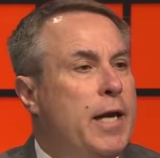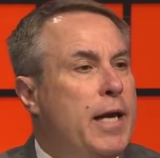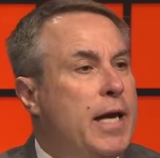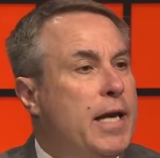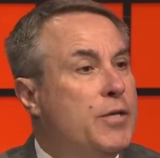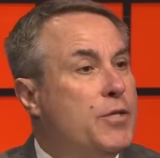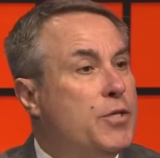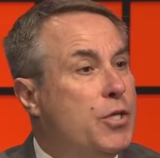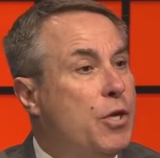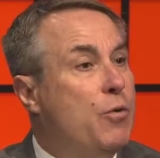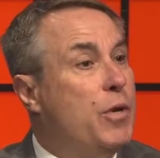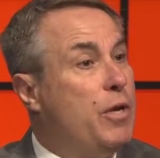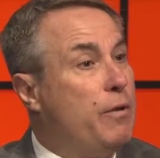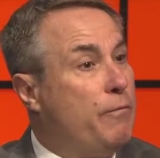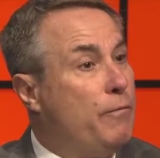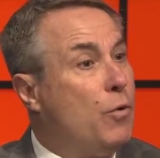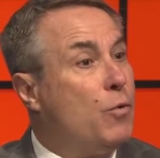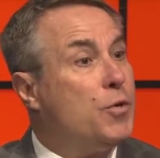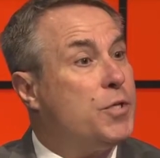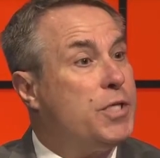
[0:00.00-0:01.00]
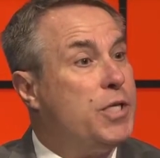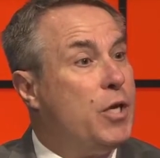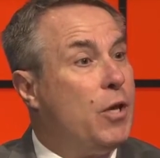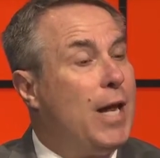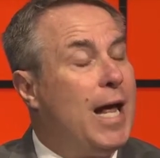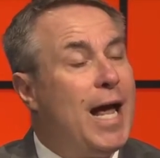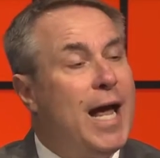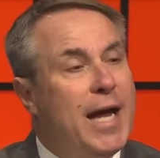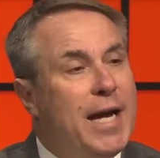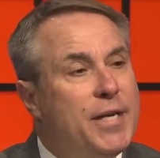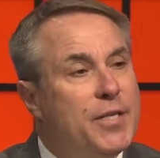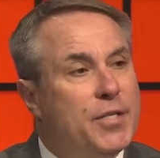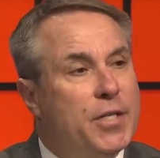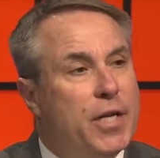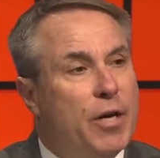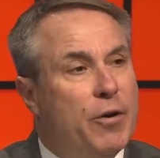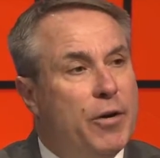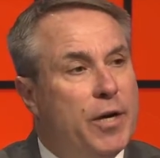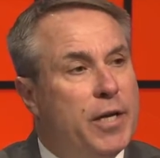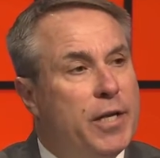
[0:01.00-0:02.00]
And so in the Forest Hill Heights
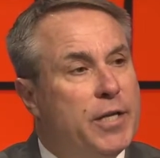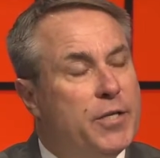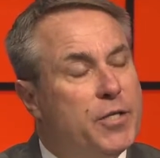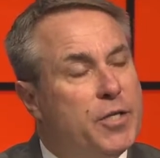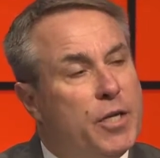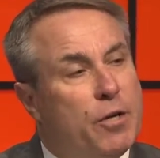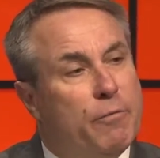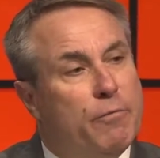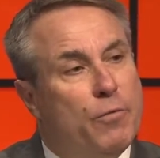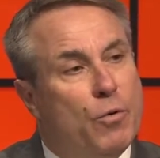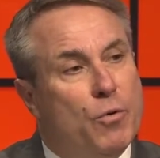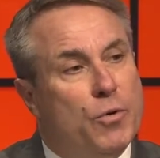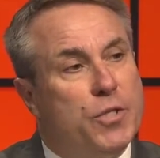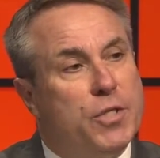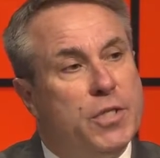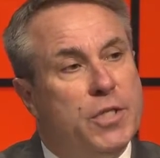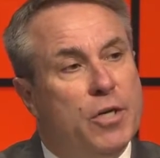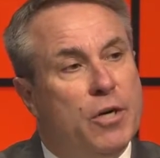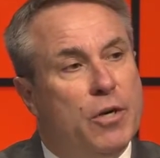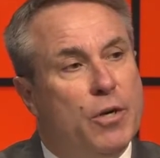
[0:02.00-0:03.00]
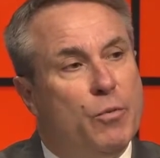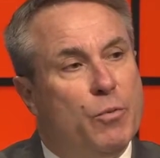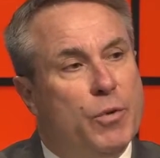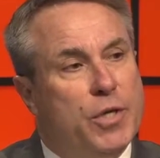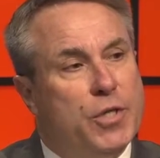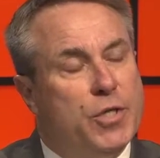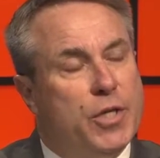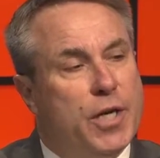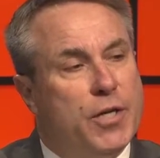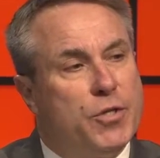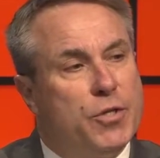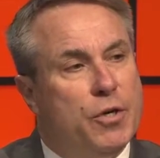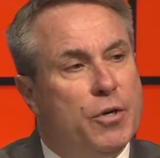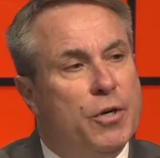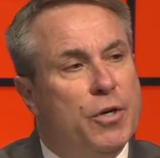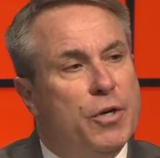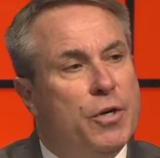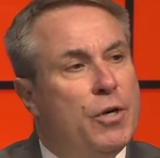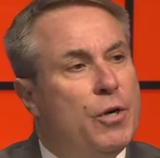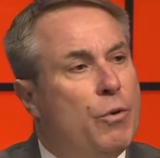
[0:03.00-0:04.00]
area, that's near Forest Hill in Winchester,
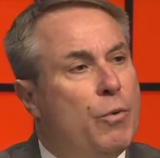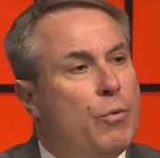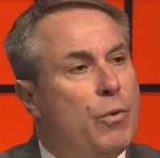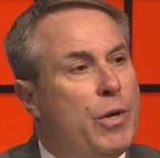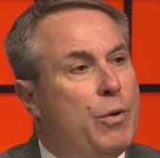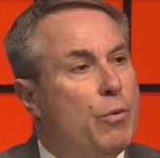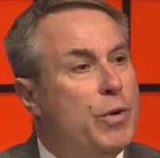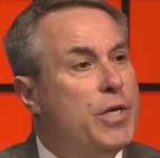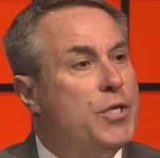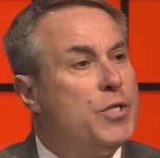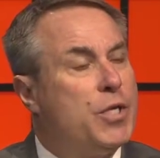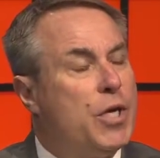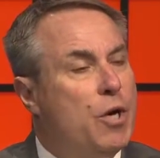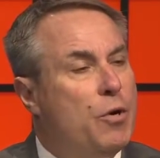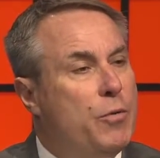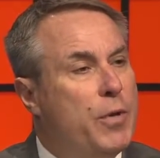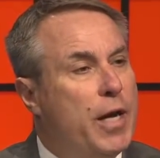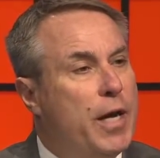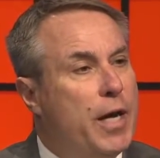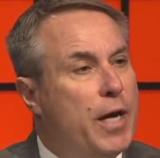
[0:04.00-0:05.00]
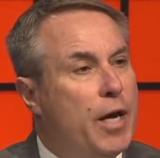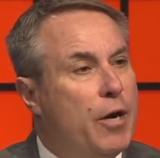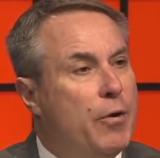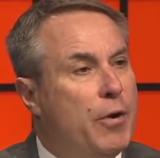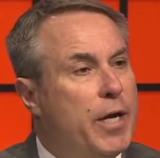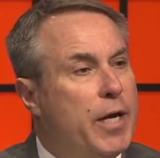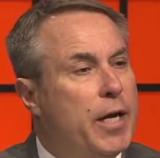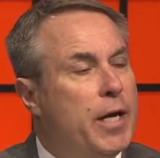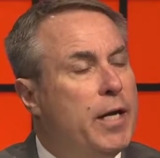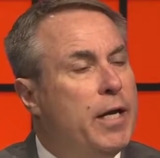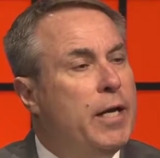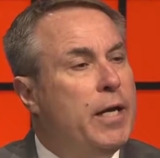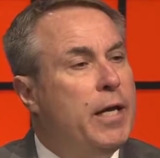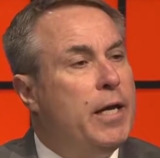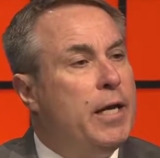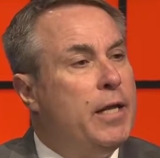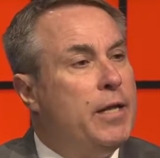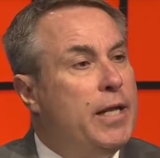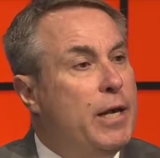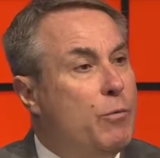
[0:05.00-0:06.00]
we rezoned that area
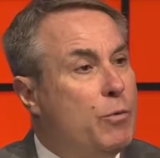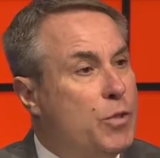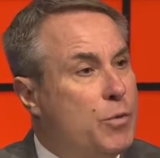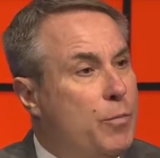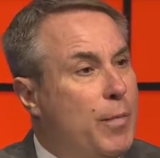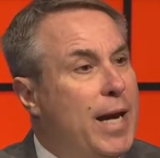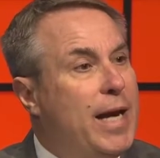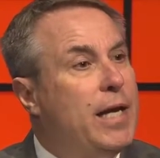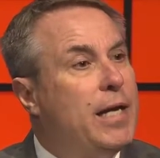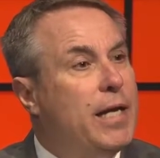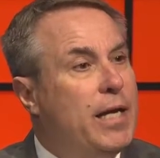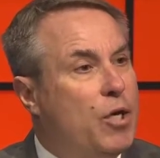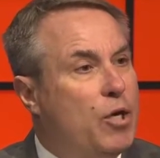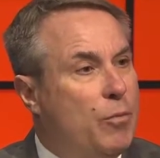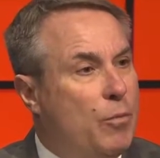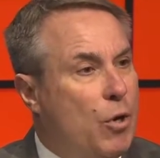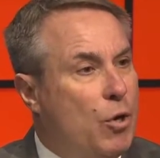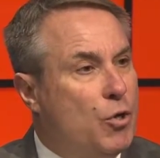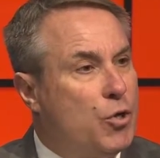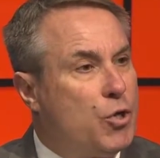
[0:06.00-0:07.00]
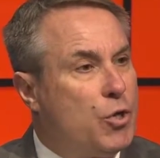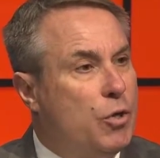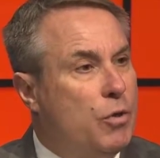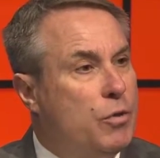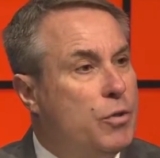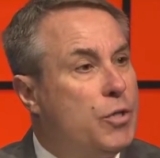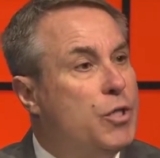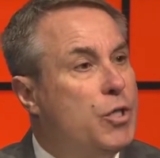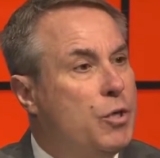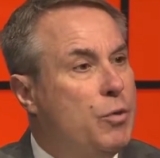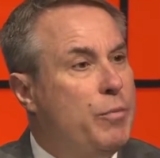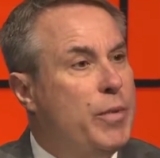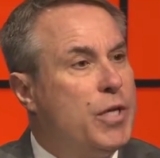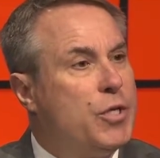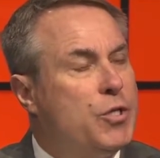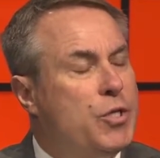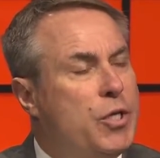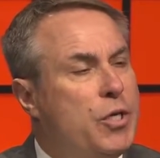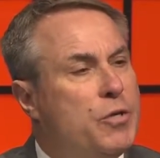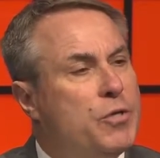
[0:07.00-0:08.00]
that was mainly commercial to
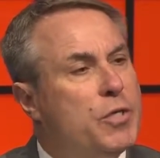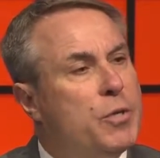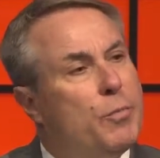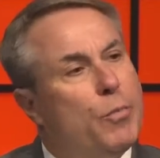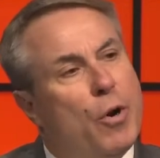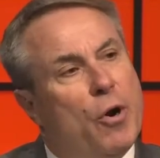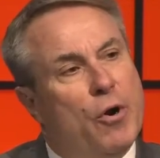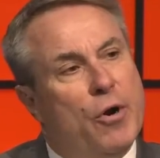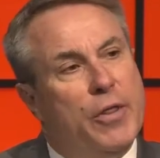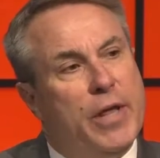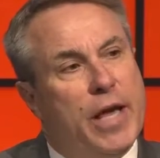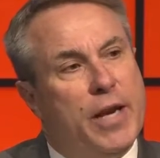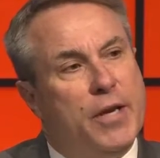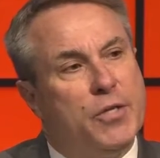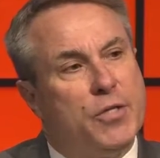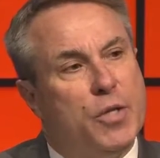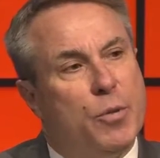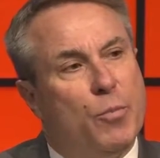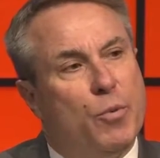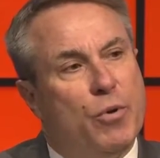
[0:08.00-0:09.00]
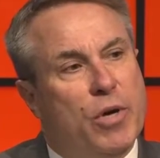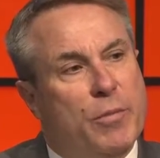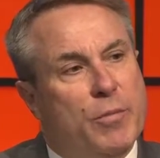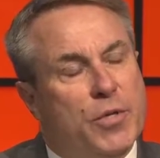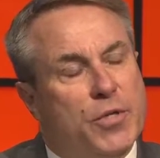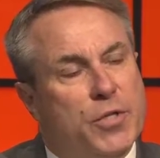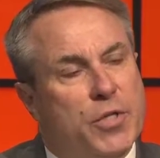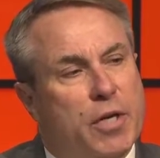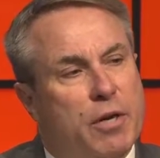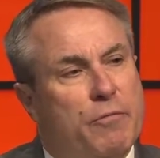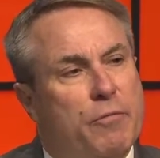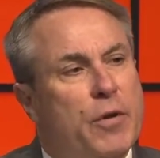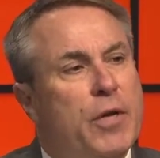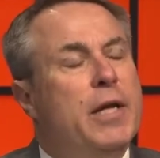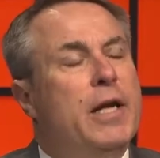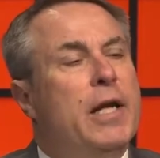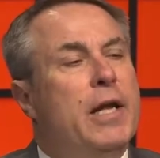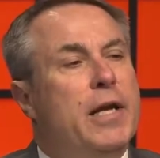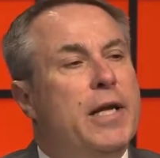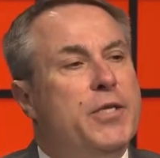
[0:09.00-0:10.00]
mixed use. And part of that is the premise of
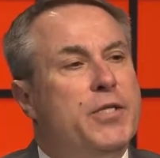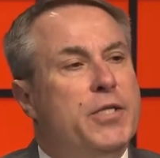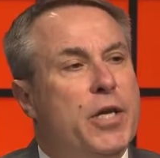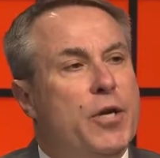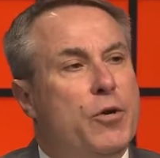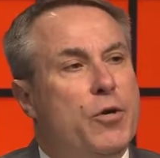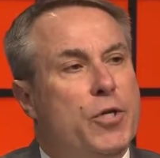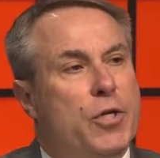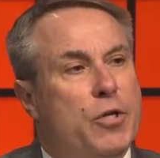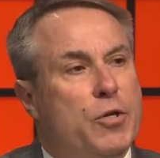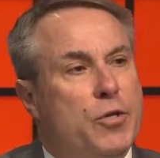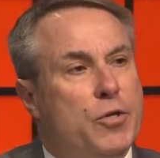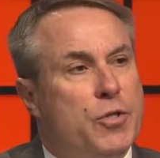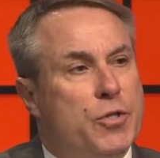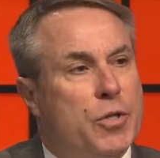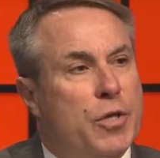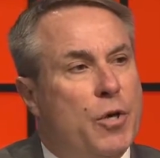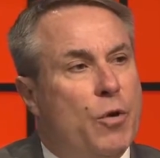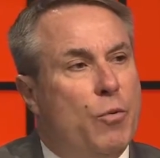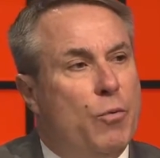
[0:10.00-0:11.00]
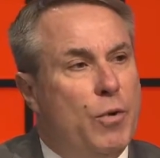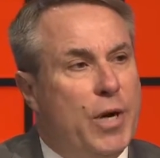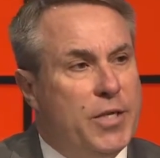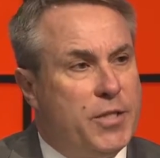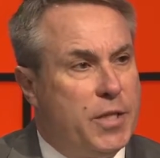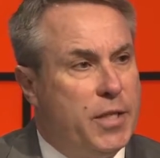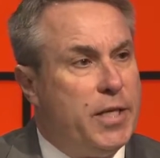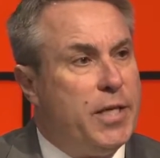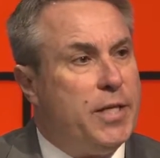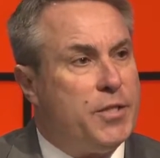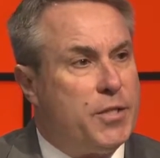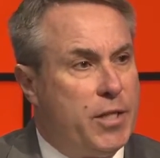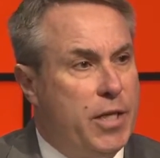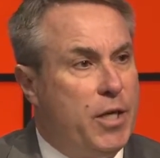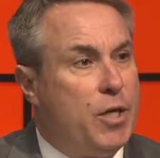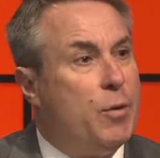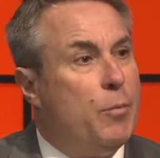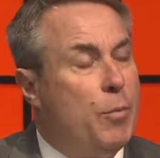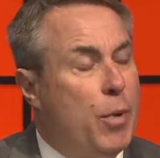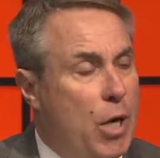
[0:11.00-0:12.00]
let's introduce residency
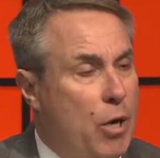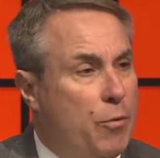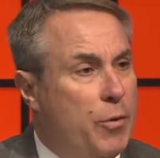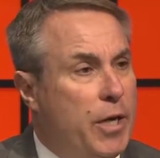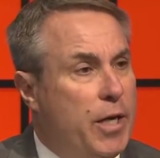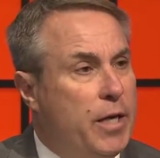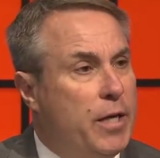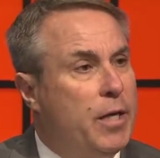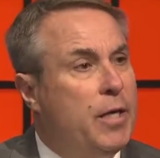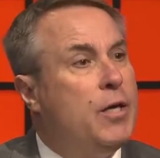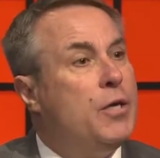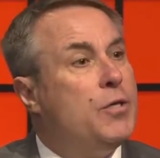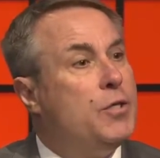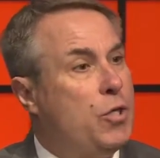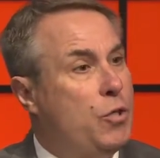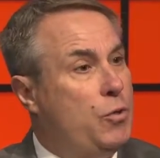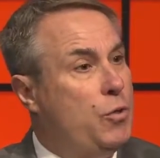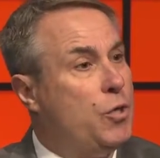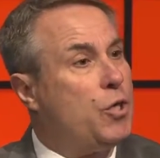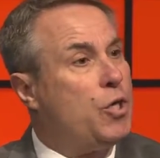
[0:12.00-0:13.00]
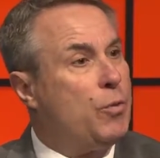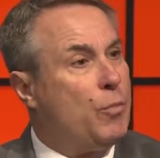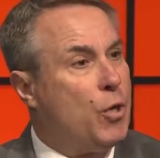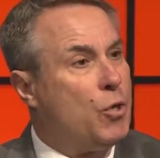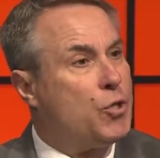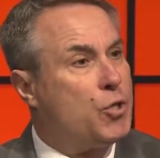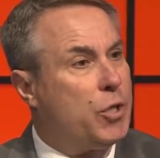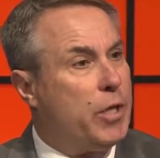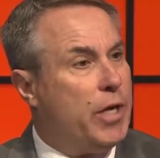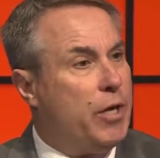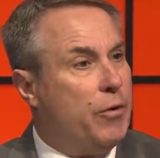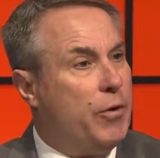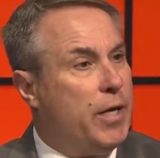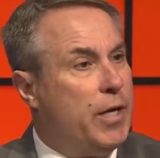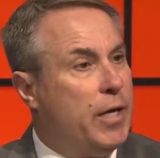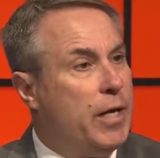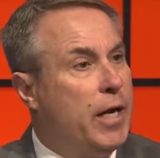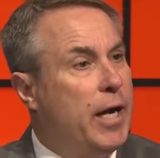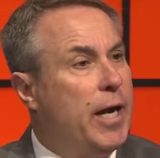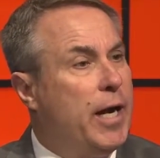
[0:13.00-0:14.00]
component to the commercial
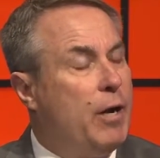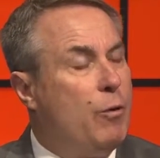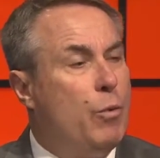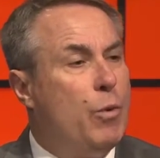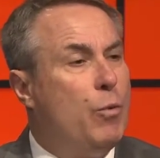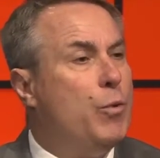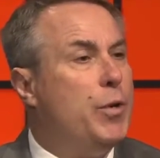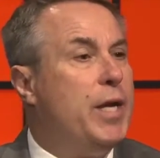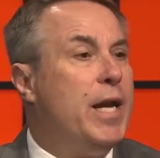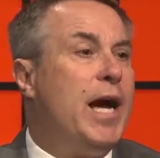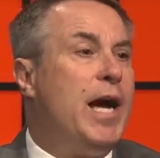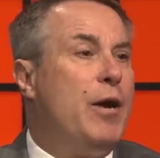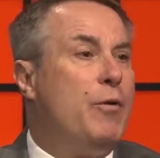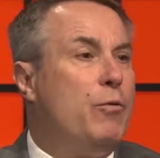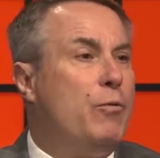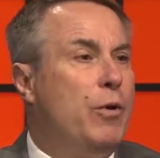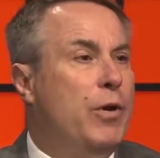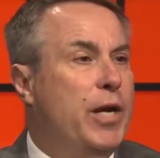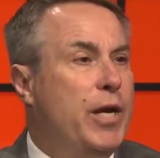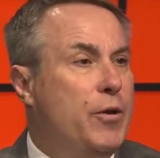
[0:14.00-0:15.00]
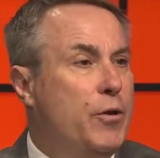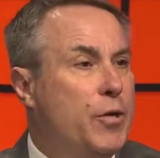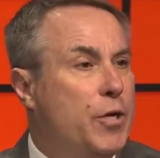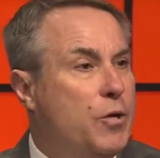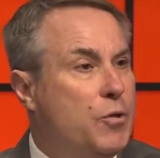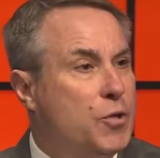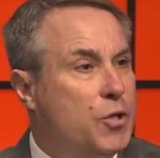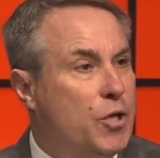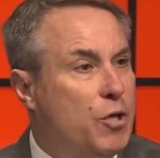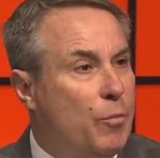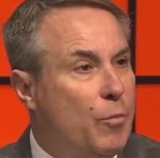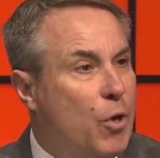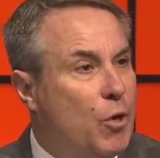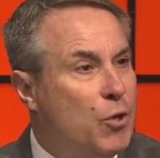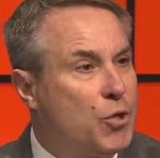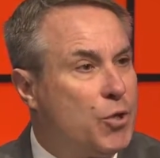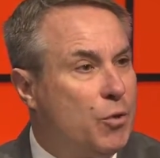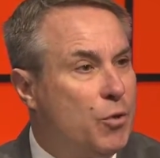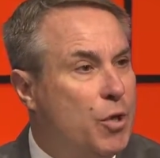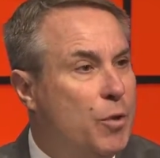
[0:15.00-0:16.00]
area. Uh, we would not introduce
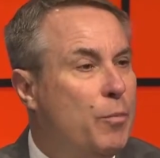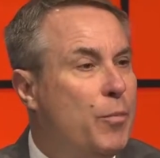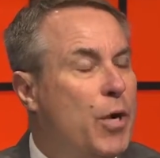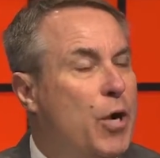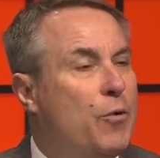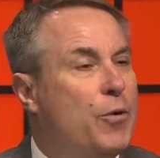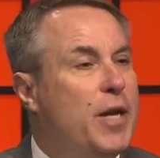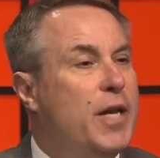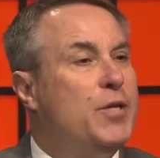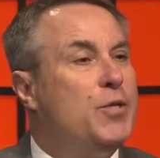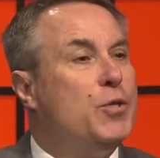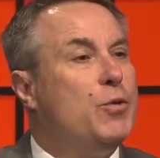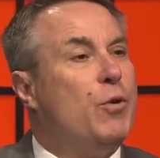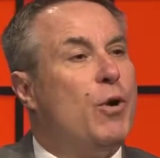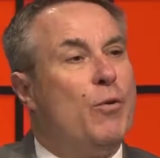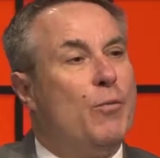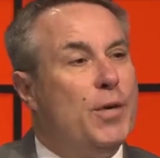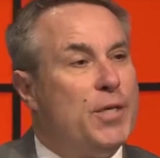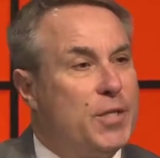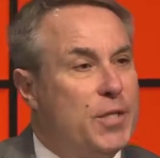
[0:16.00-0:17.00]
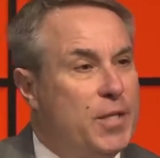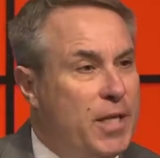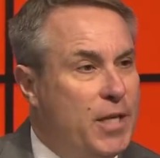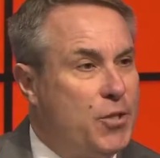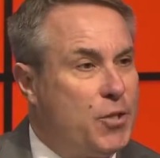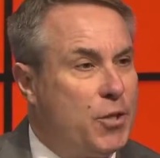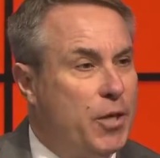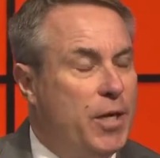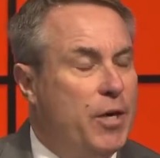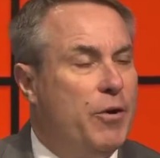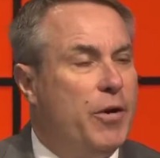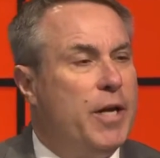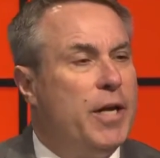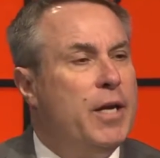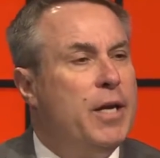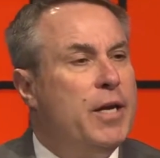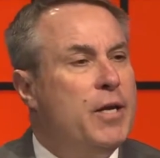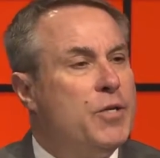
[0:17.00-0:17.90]
commercial component to our residential area.